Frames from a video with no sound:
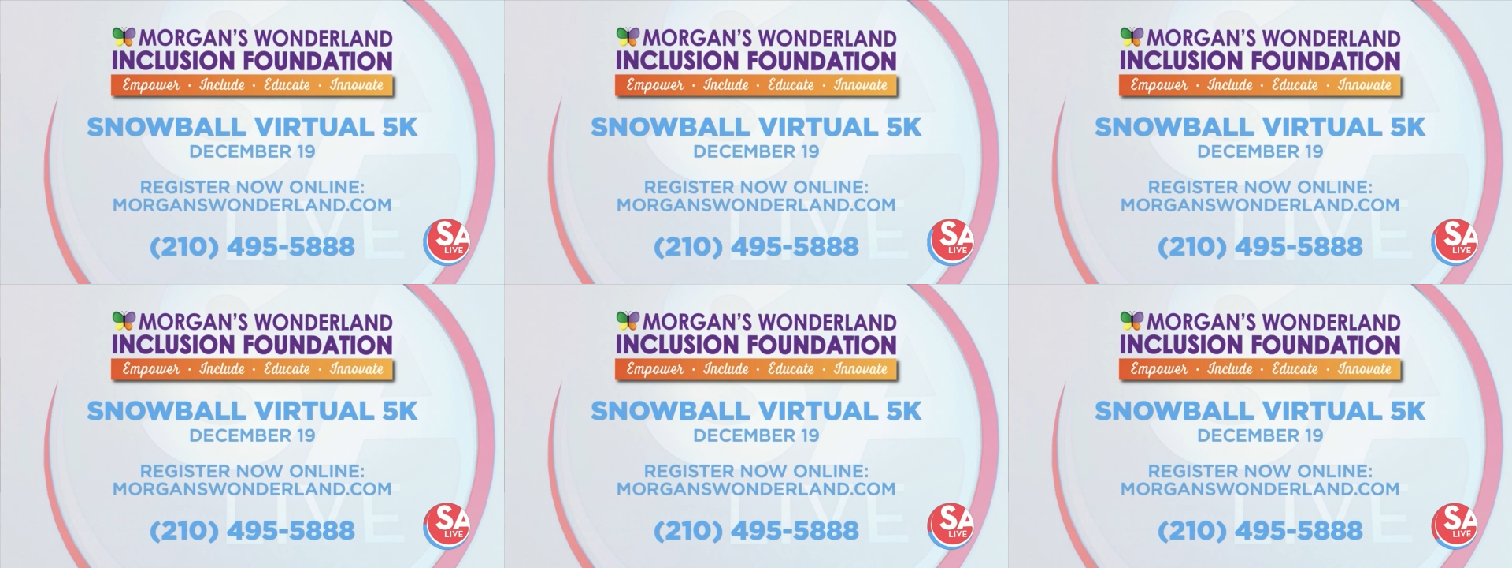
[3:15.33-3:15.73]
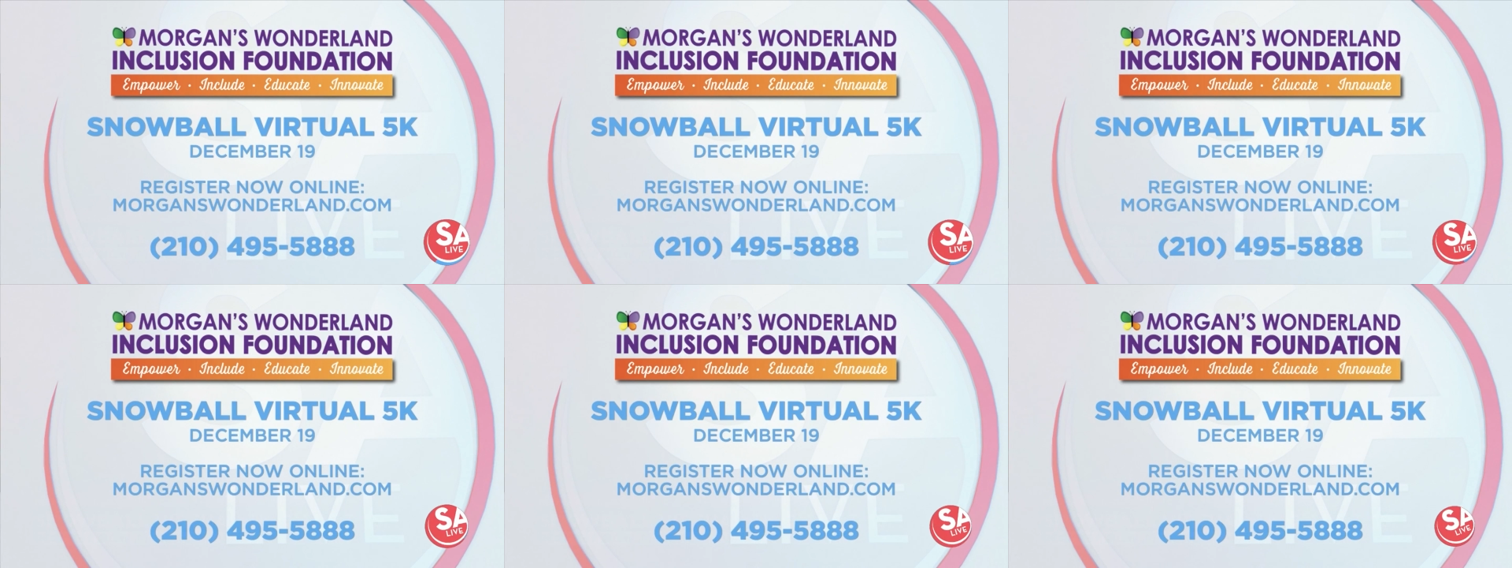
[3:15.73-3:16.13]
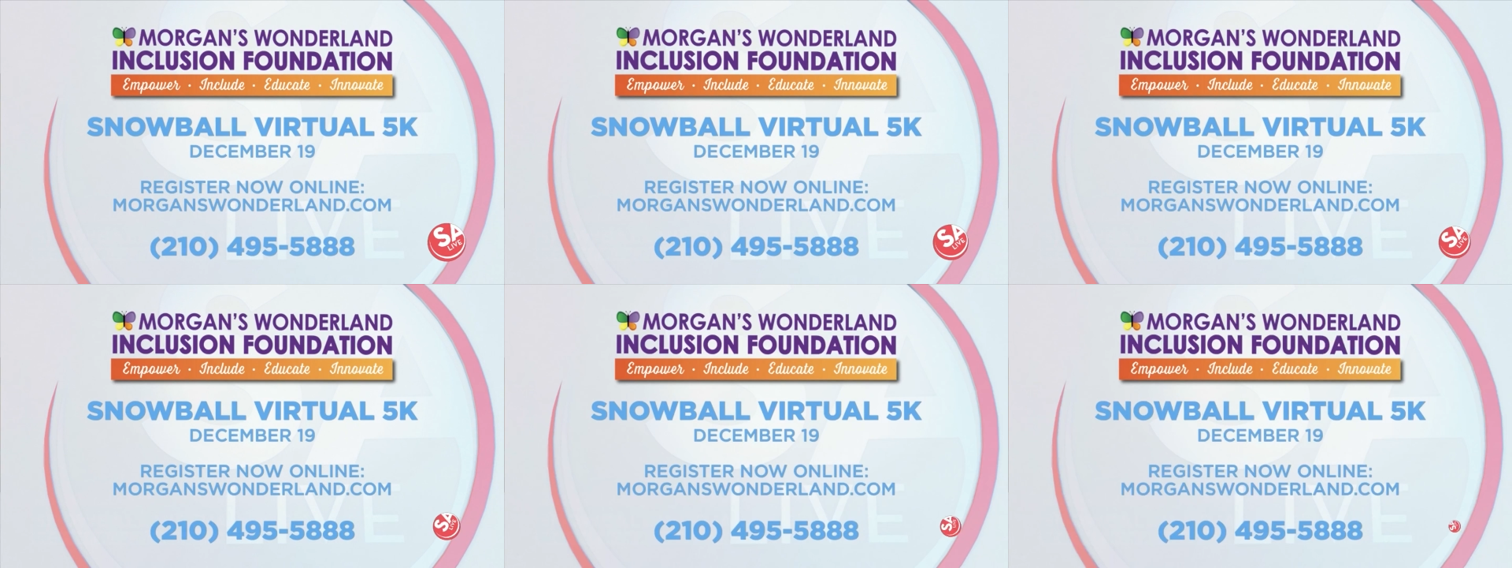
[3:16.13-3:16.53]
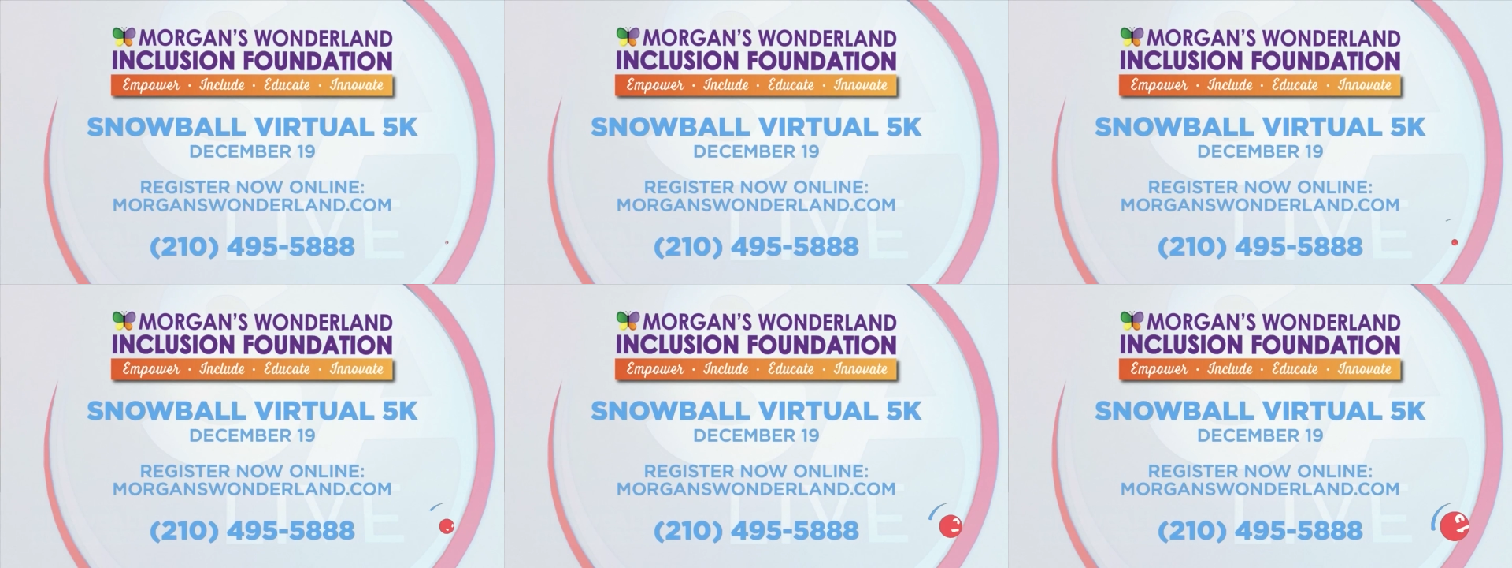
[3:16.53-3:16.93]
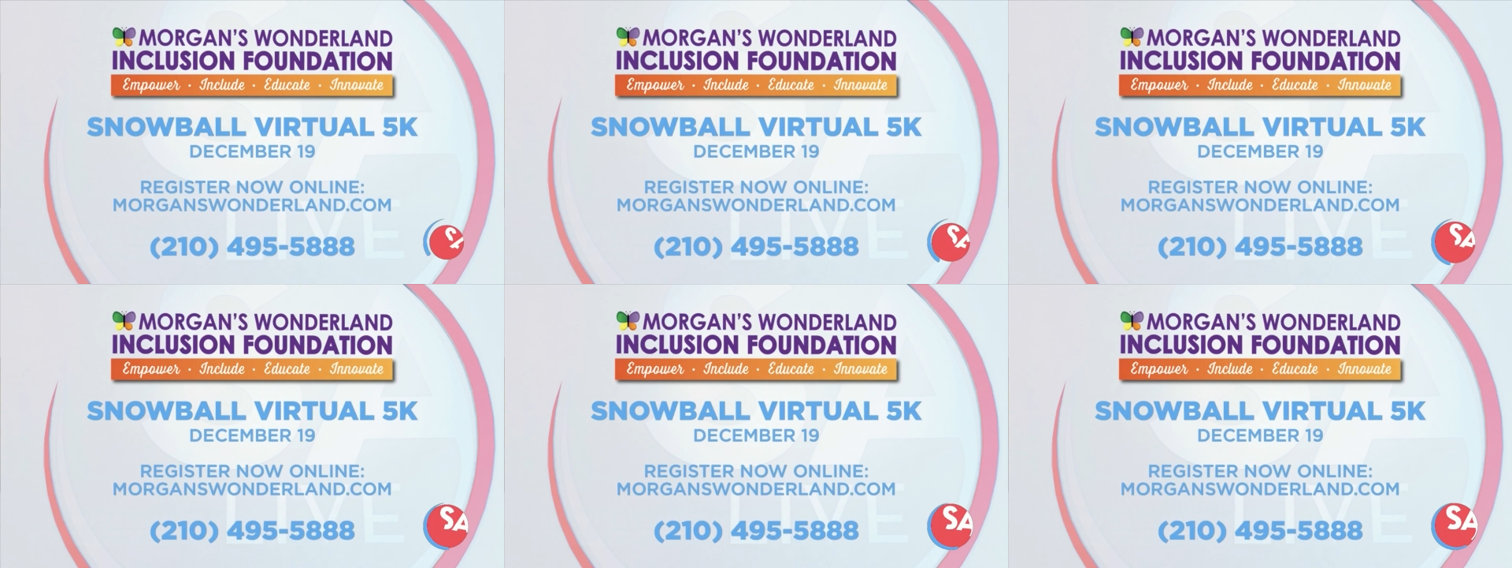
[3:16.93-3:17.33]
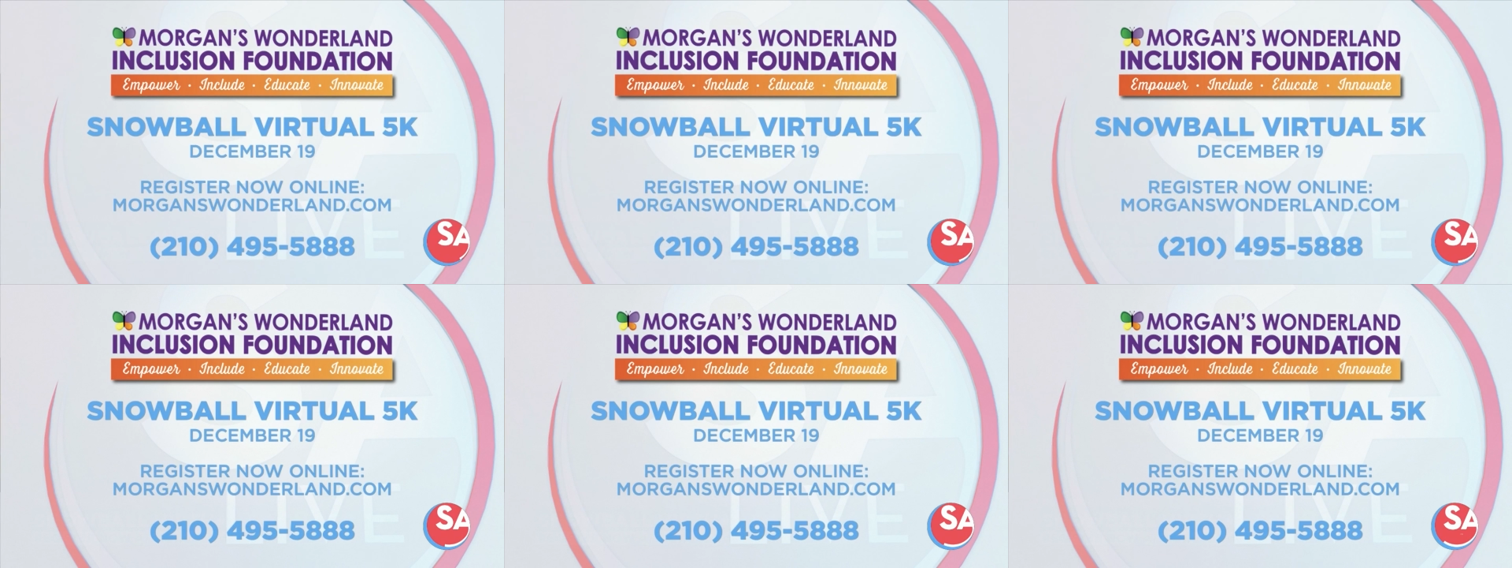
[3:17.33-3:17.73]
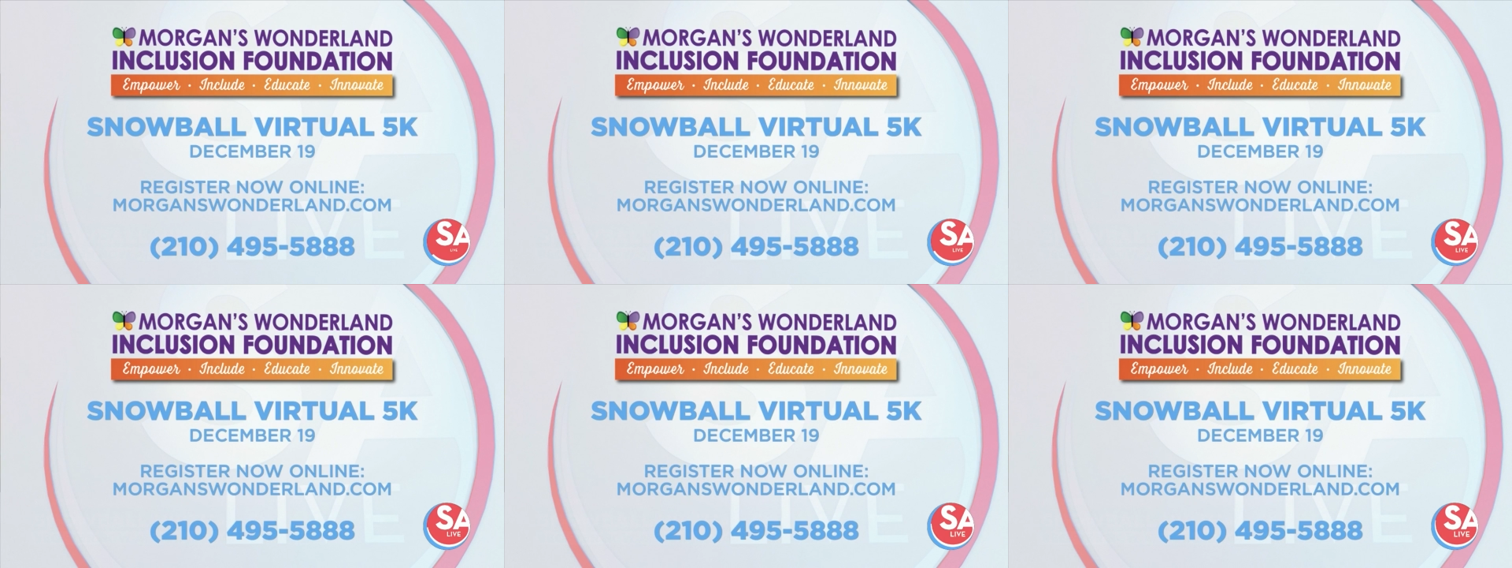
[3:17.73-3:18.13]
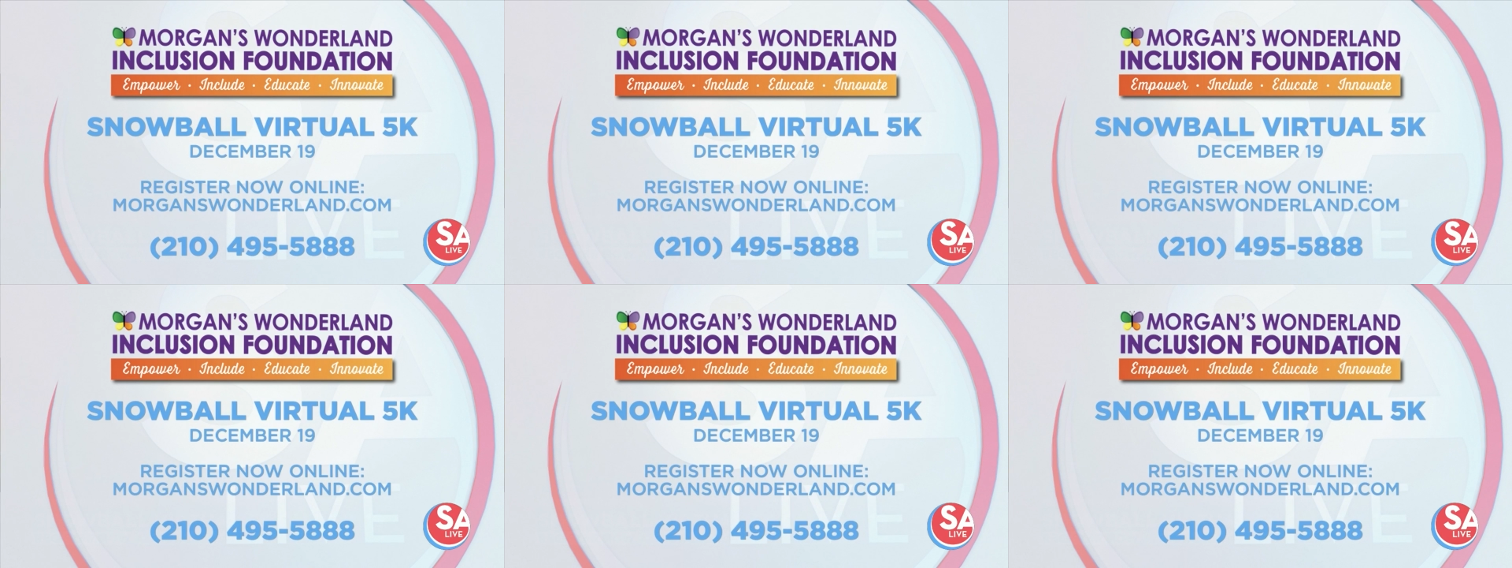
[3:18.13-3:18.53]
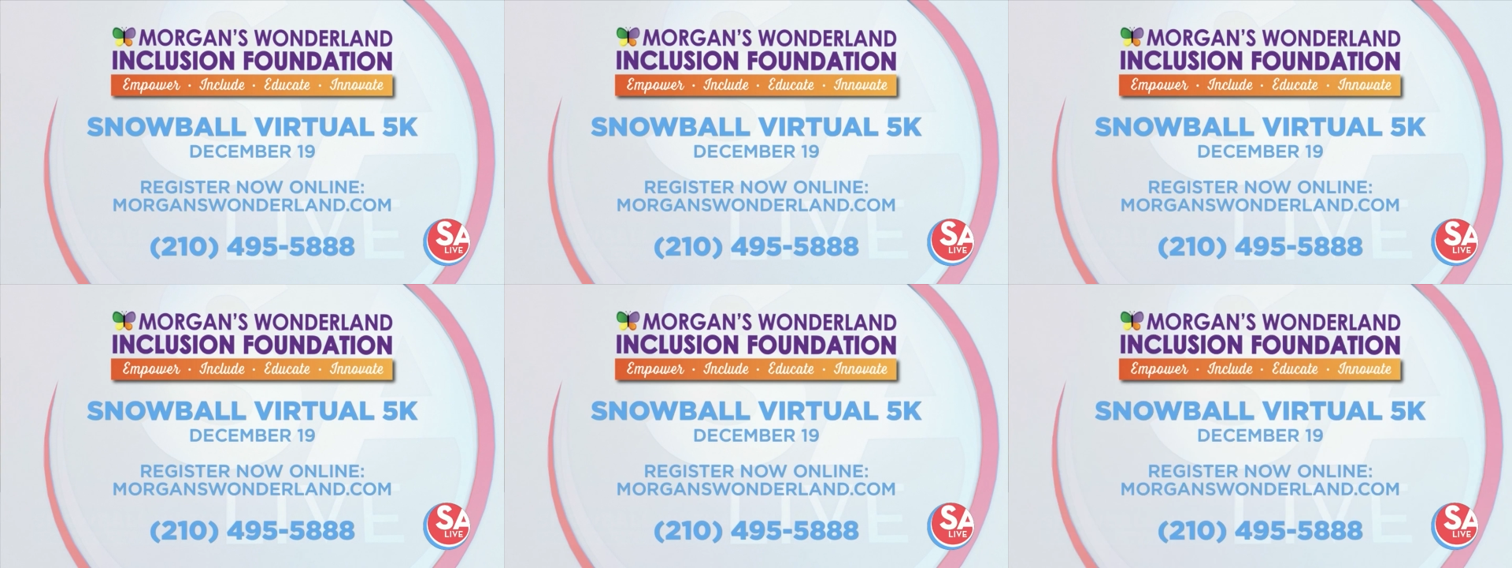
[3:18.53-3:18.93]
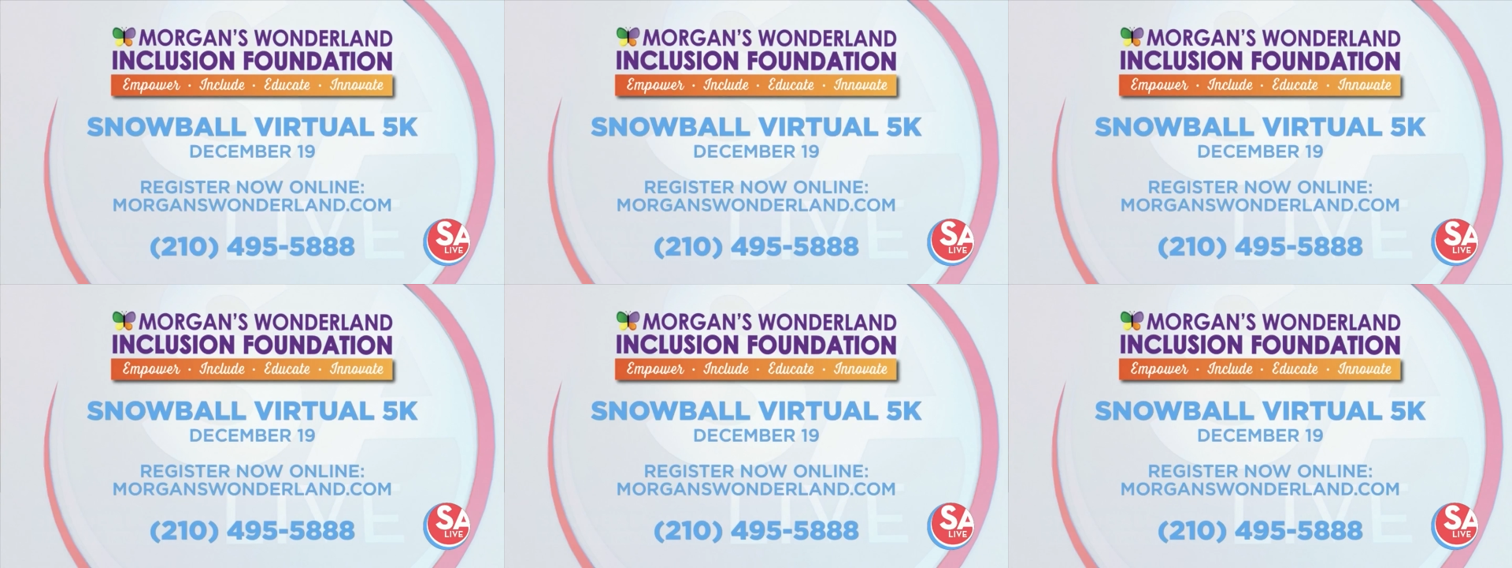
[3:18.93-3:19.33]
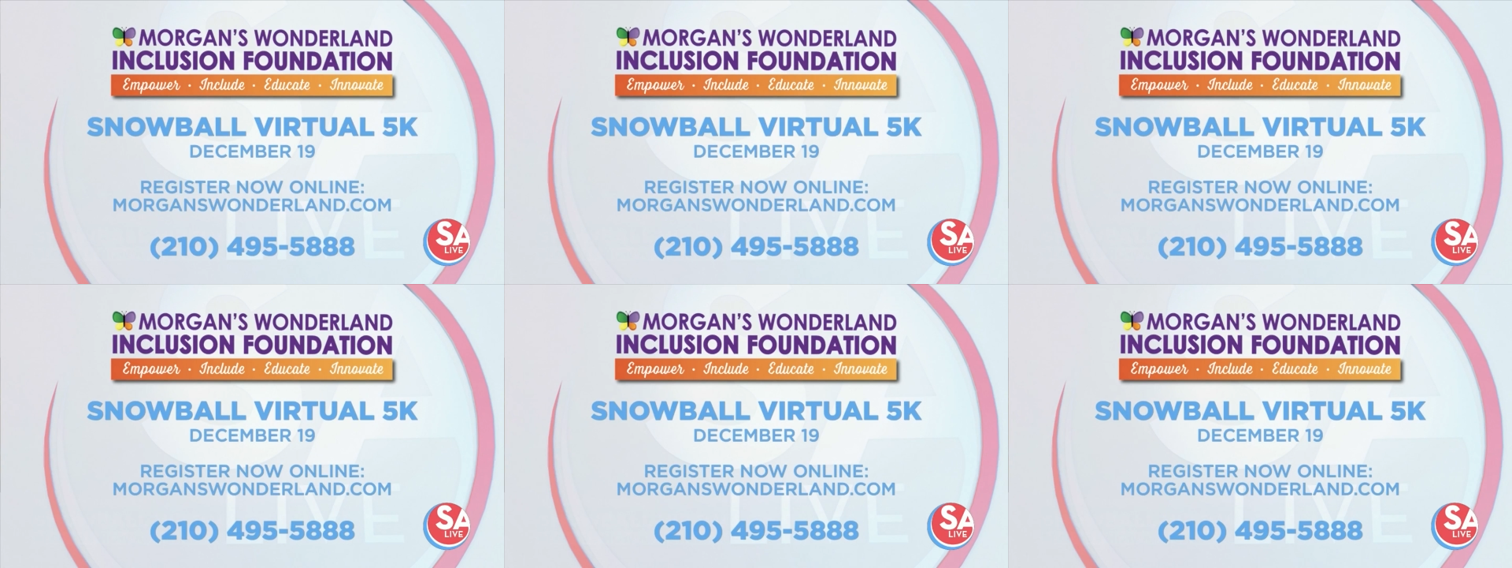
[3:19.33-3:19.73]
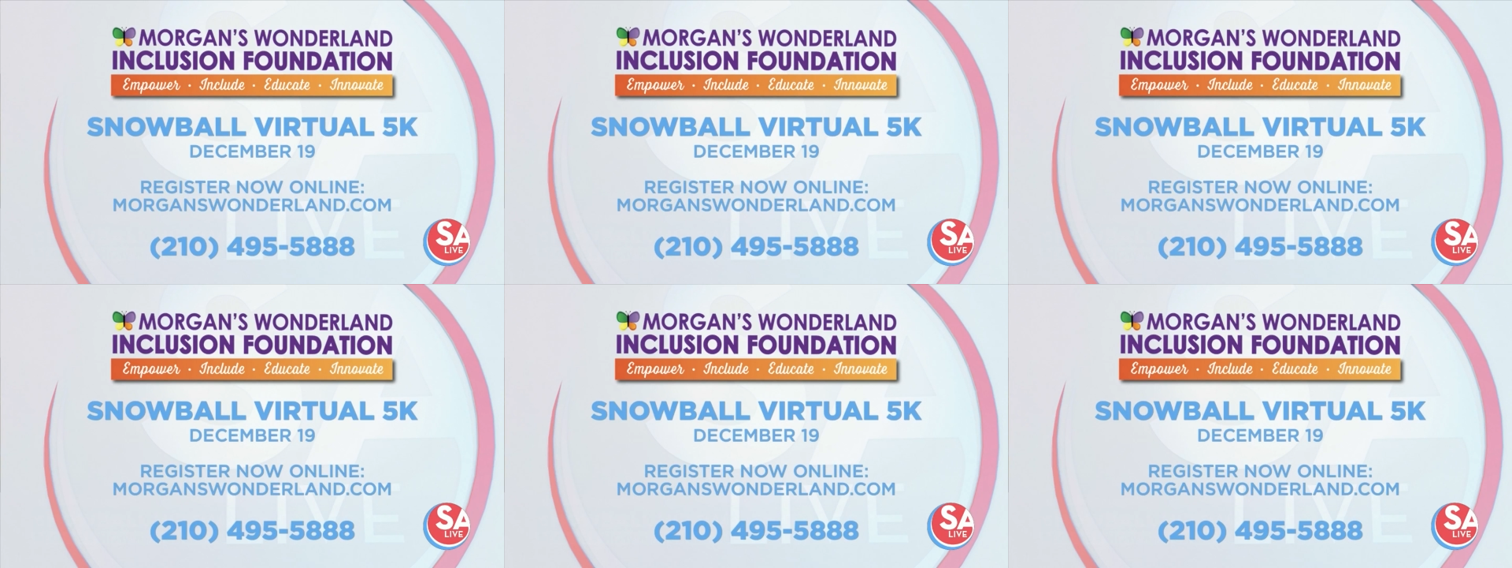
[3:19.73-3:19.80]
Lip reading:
Nobody's mouth can be seen.